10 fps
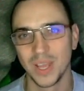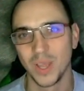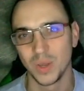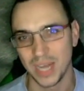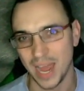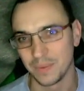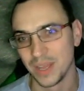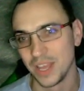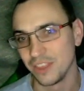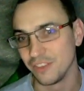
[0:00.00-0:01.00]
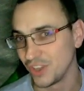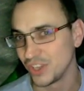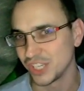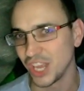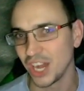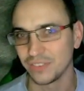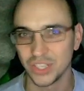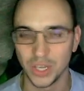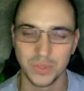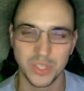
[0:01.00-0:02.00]
Now, the first thing you're going to have to do
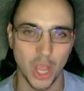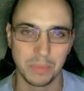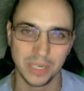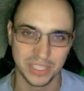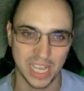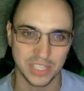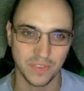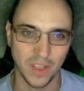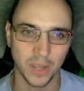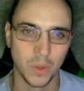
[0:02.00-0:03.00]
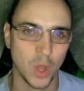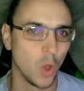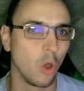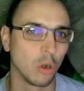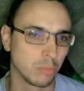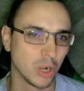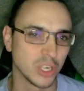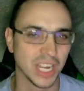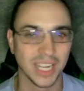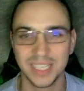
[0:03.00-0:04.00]
is open a SASS file or a project
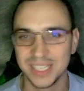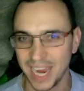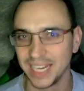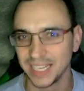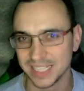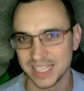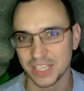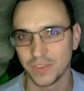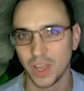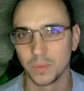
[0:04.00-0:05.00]
containing a SASS file.